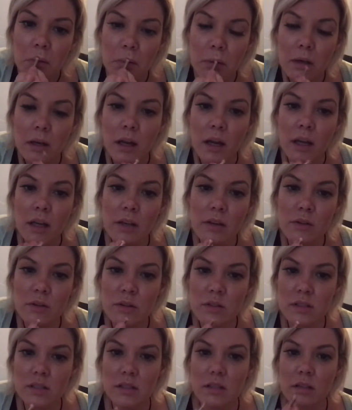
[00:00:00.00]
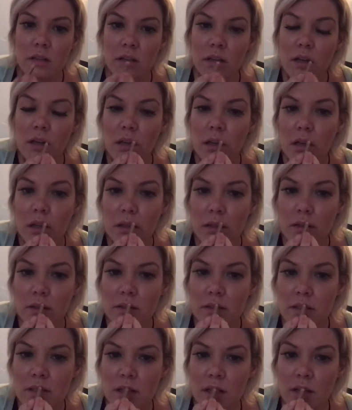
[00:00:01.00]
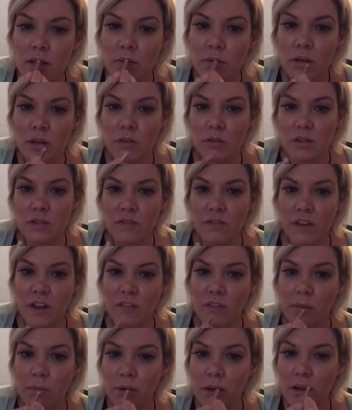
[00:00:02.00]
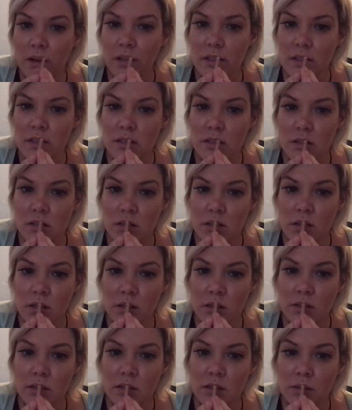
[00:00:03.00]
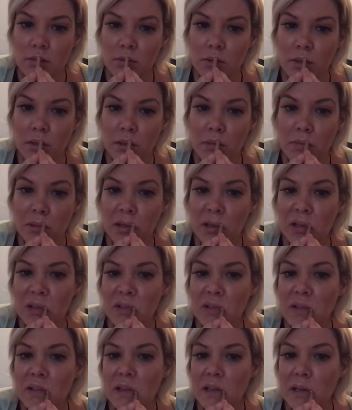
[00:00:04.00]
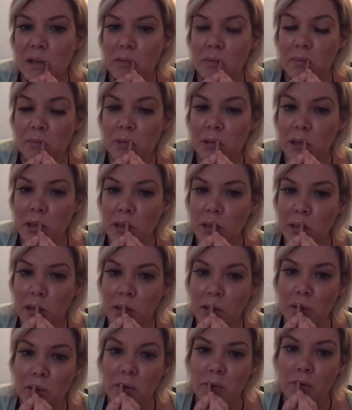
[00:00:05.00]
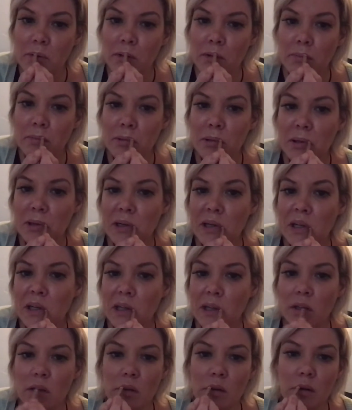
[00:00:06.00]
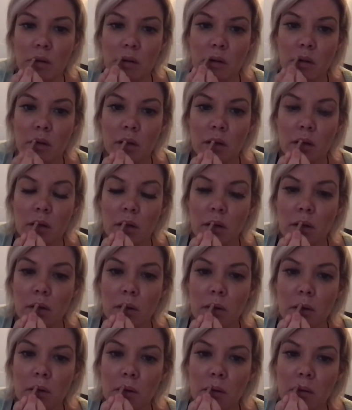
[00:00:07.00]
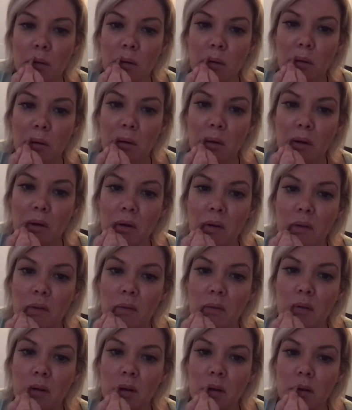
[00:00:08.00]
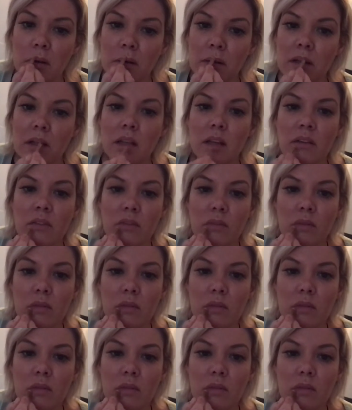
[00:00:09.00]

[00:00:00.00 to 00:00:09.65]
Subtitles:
Now I use, this is another one of those favorite products. It's a Charlotte Tilbury, but it's a pretty neutral, pretty nude. I just want to give